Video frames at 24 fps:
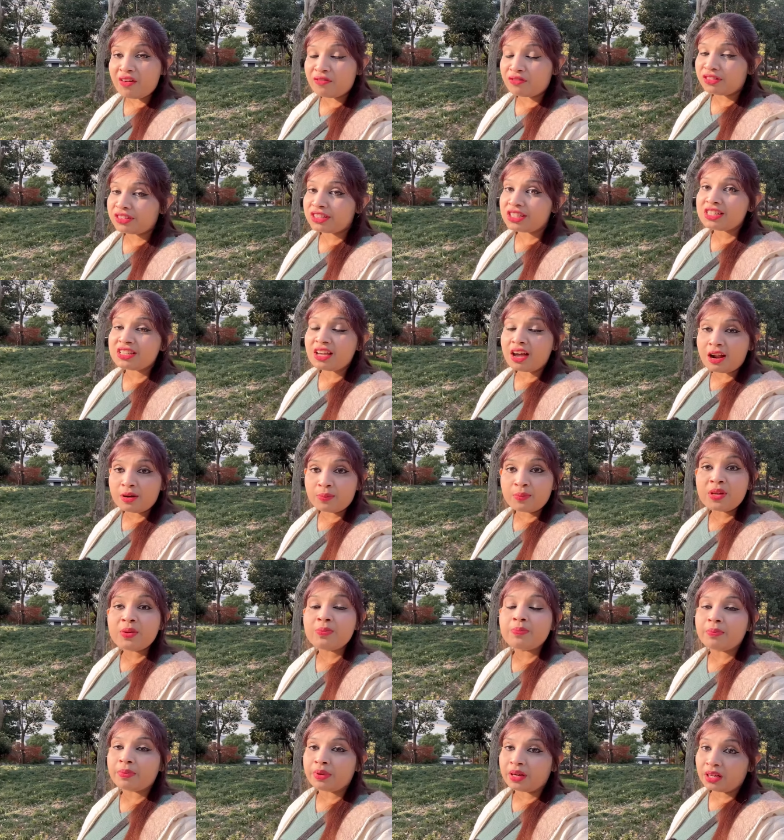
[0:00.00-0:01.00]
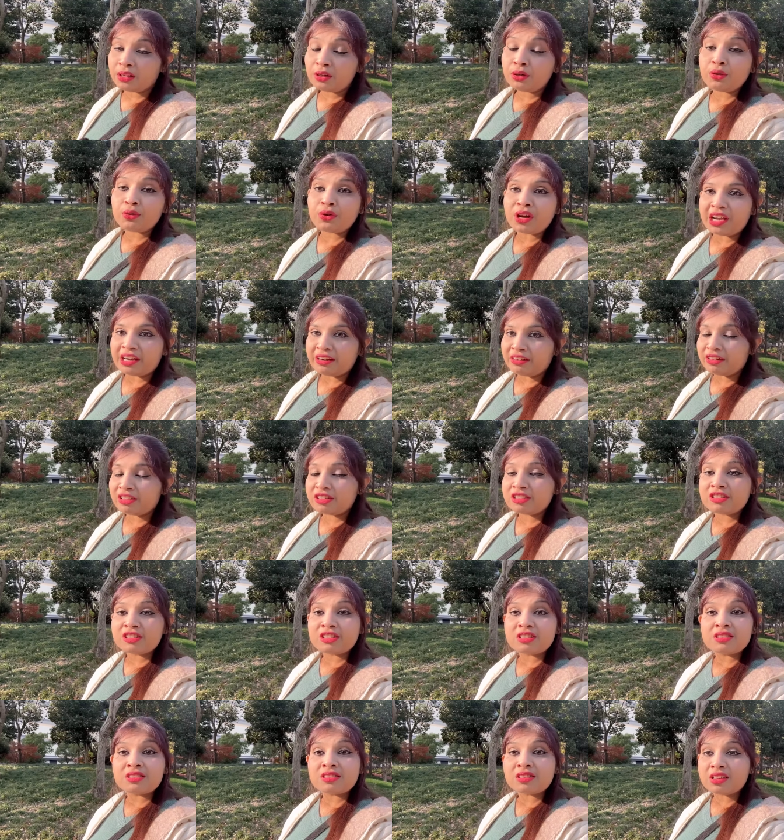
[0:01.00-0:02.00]
efforts are being made to address
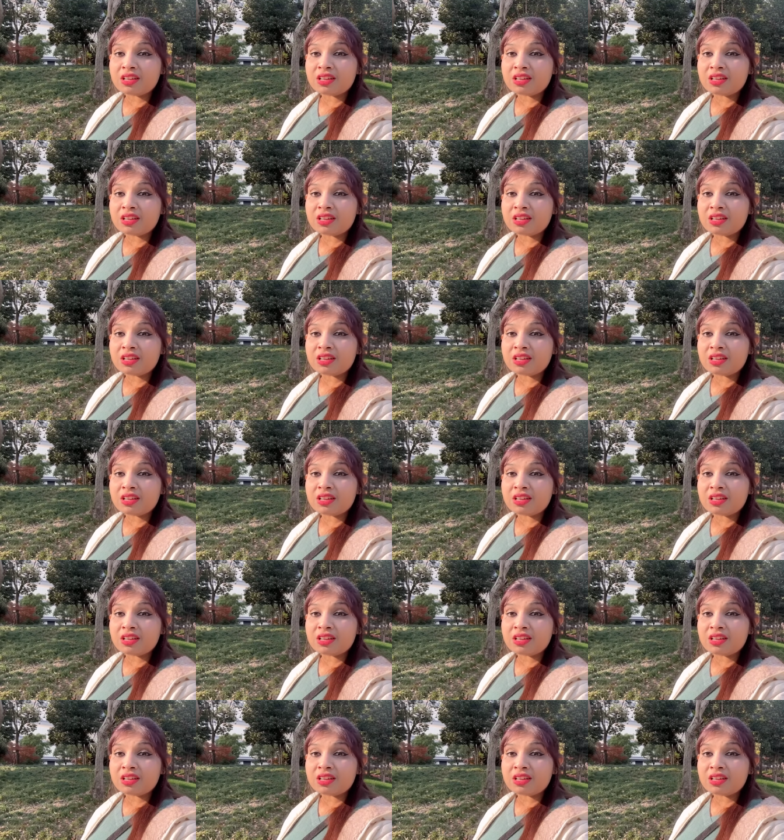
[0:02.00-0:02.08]
these